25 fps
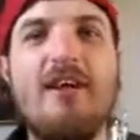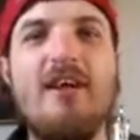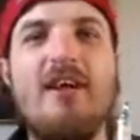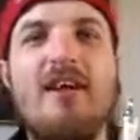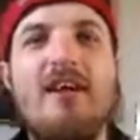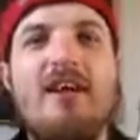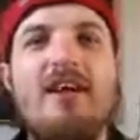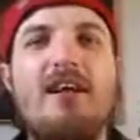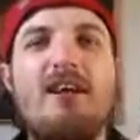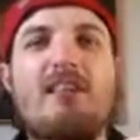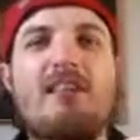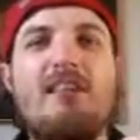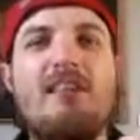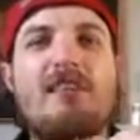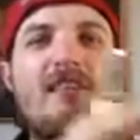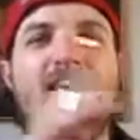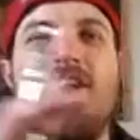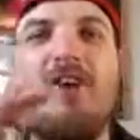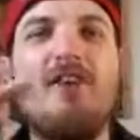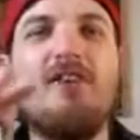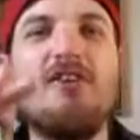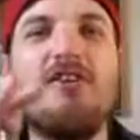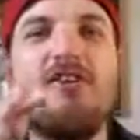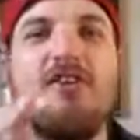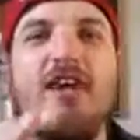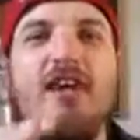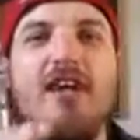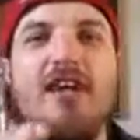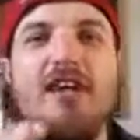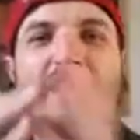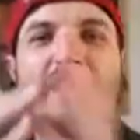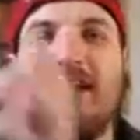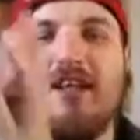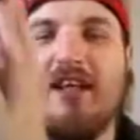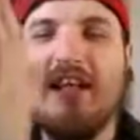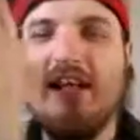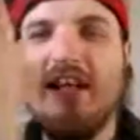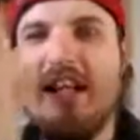Star Trek
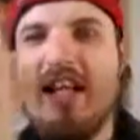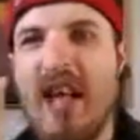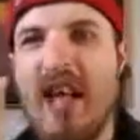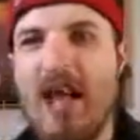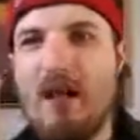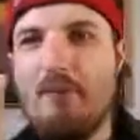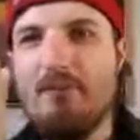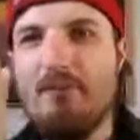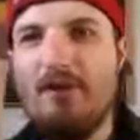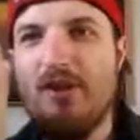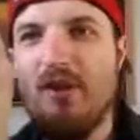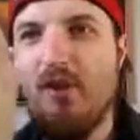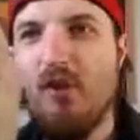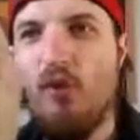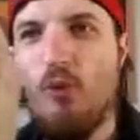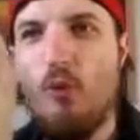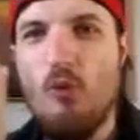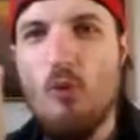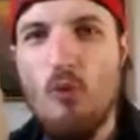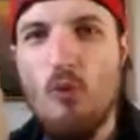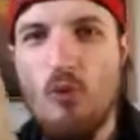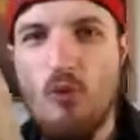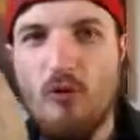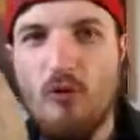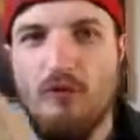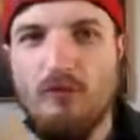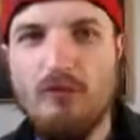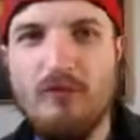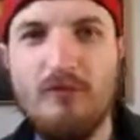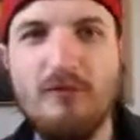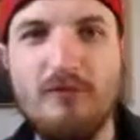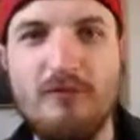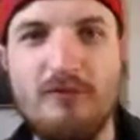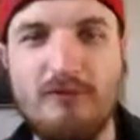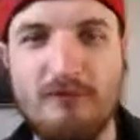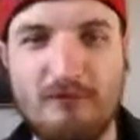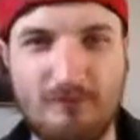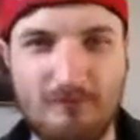Captain War.
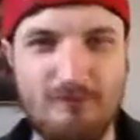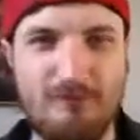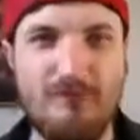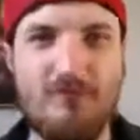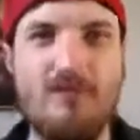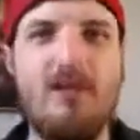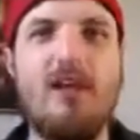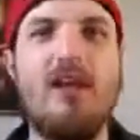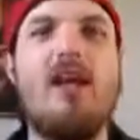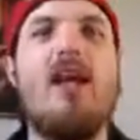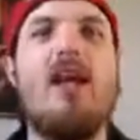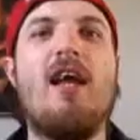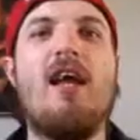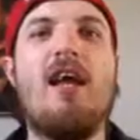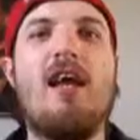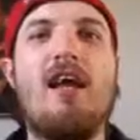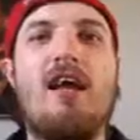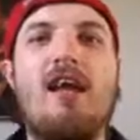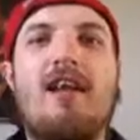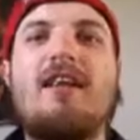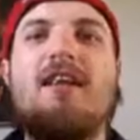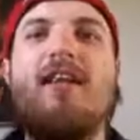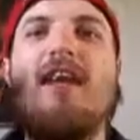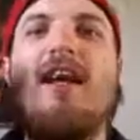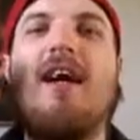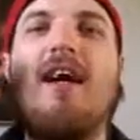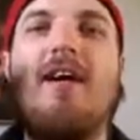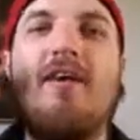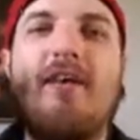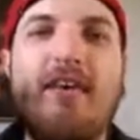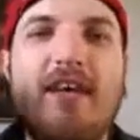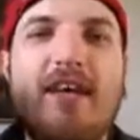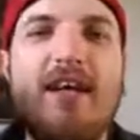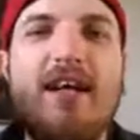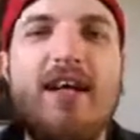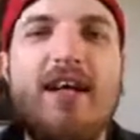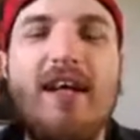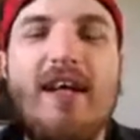Now,
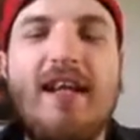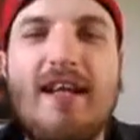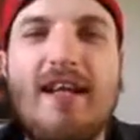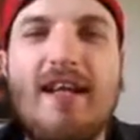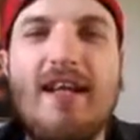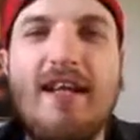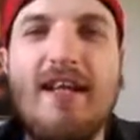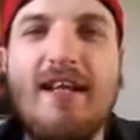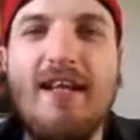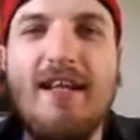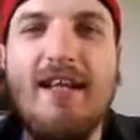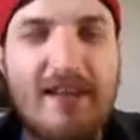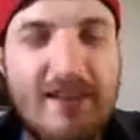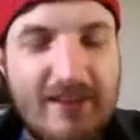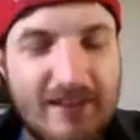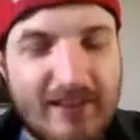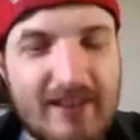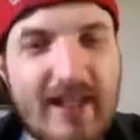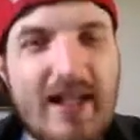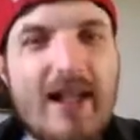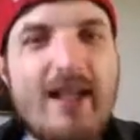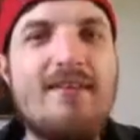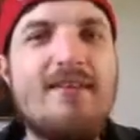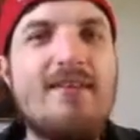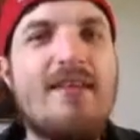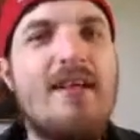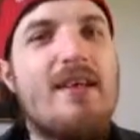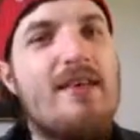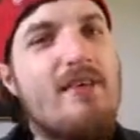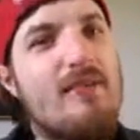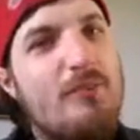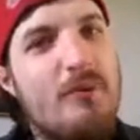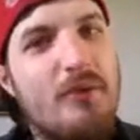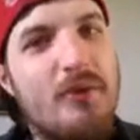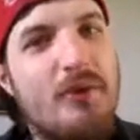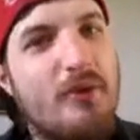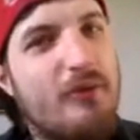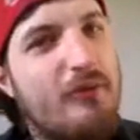that sounds pretty
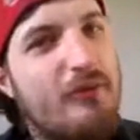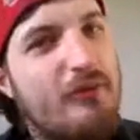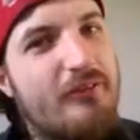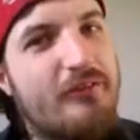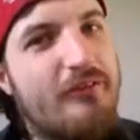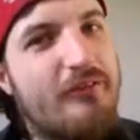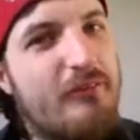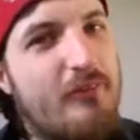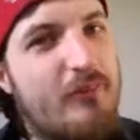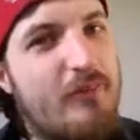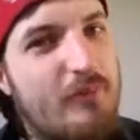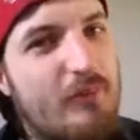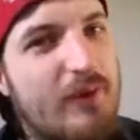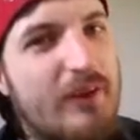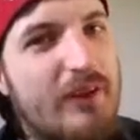awesome to me.